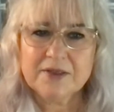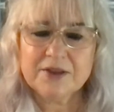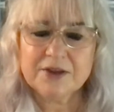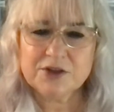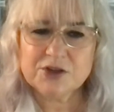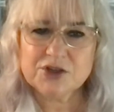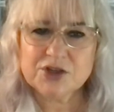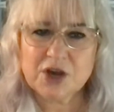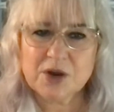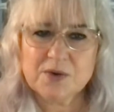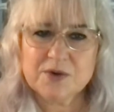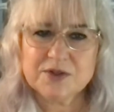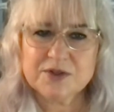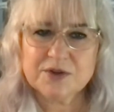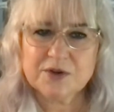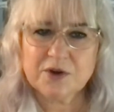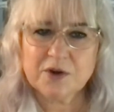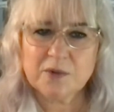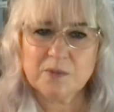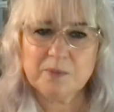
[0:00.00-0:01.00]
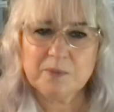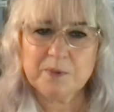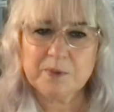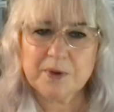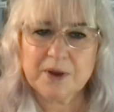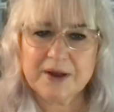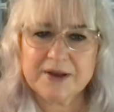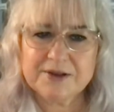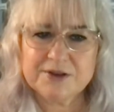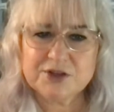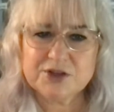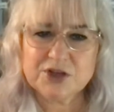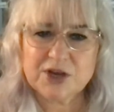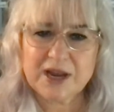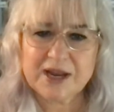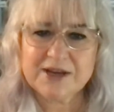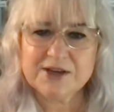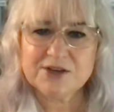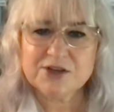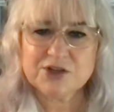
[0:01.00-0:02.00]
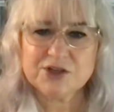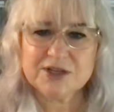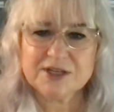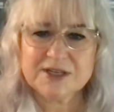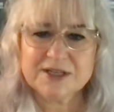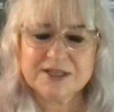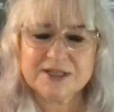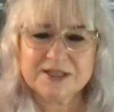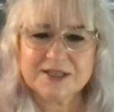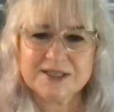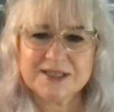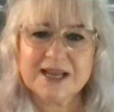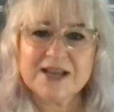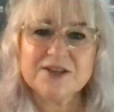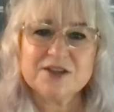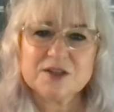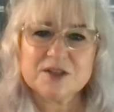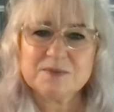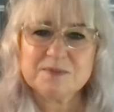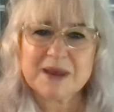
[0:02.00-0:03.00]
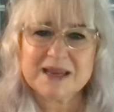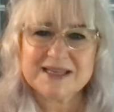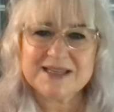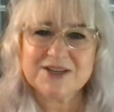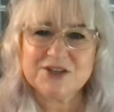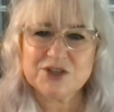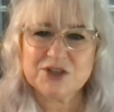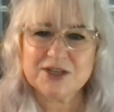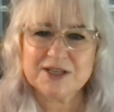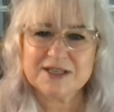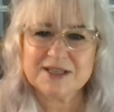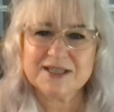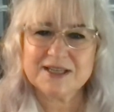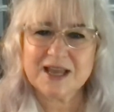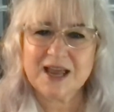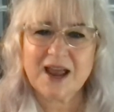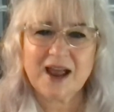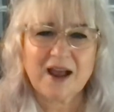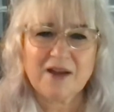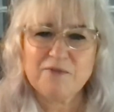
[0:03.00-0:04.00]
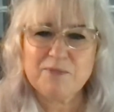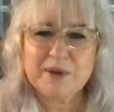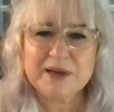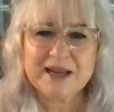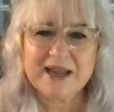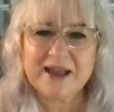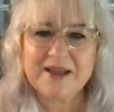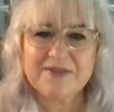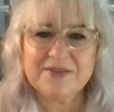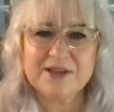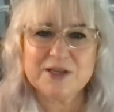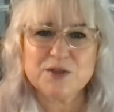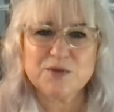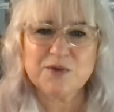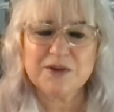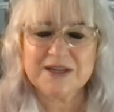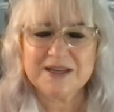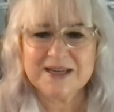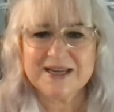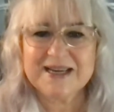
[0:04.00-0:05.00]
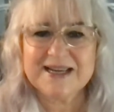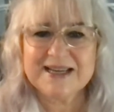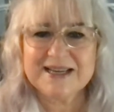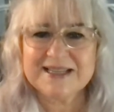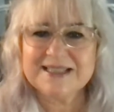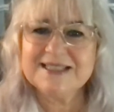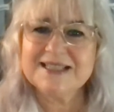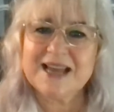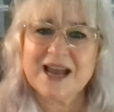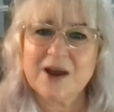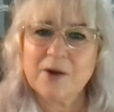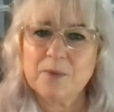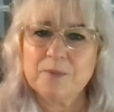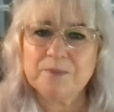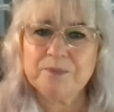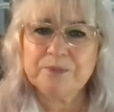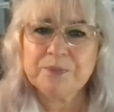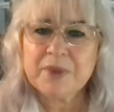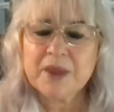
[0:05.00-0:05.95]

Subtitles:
that shows up and changes, sends us messages. Like, I've been getting this for years now.